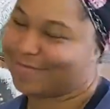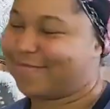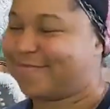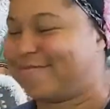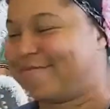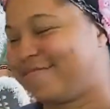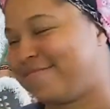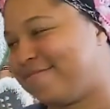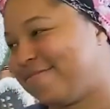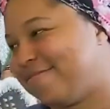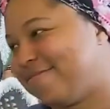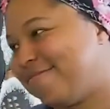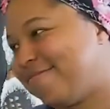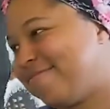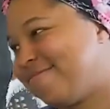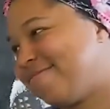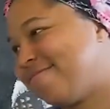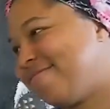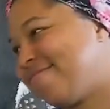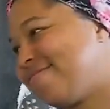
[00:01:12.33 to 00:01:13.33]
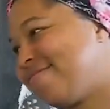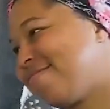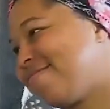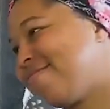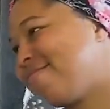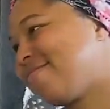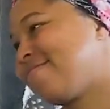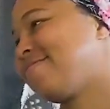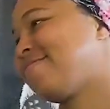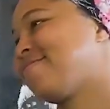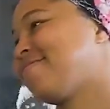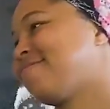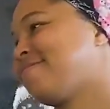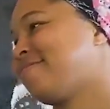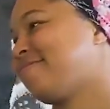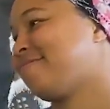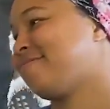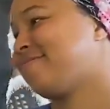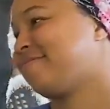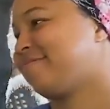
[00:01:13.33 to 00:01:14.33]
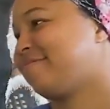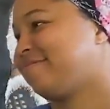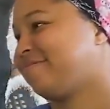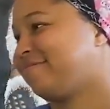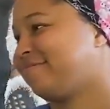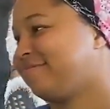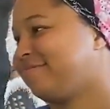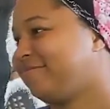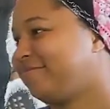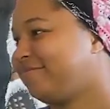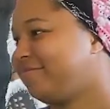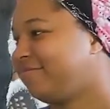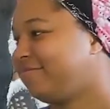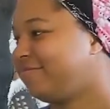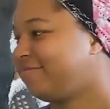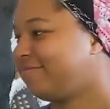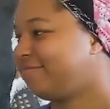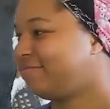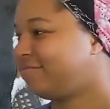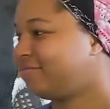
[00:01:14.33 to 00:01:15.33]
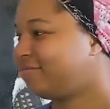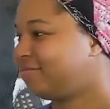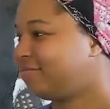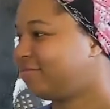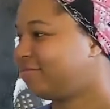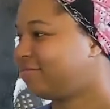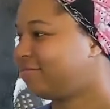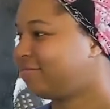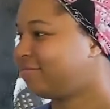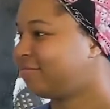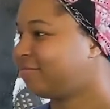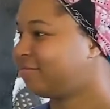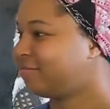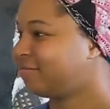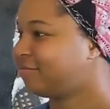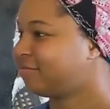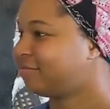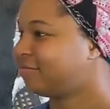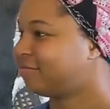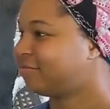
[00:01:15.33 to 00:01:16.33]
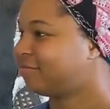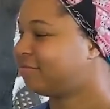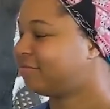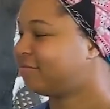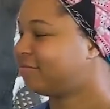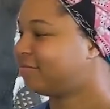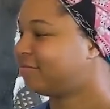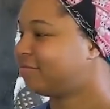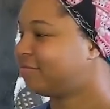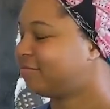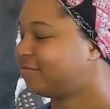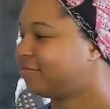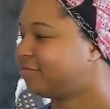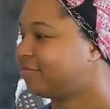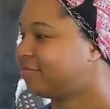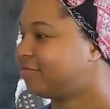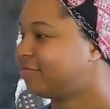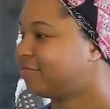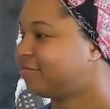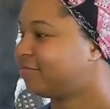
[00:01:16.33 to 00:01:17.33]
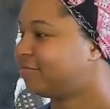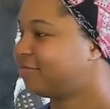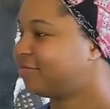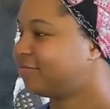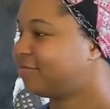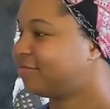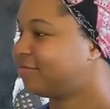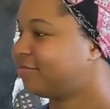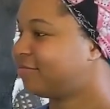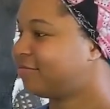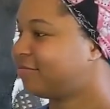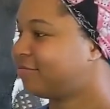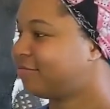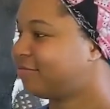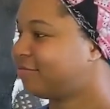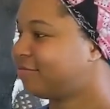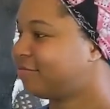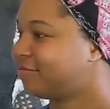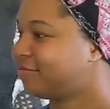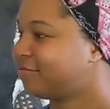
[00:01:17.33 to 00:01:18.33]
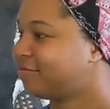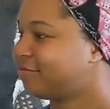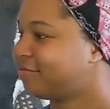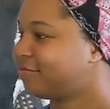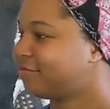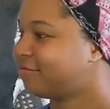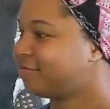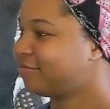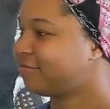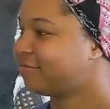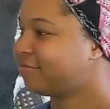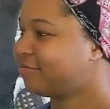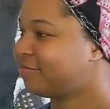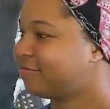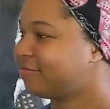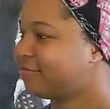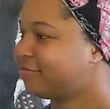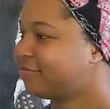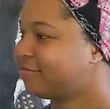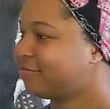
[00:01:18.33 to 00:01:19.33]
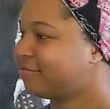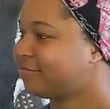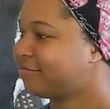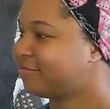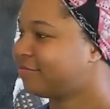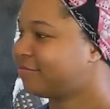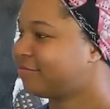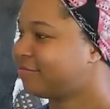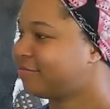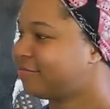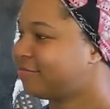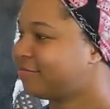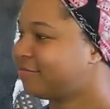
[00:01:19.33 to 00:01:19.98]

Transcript: The person shown says nothing.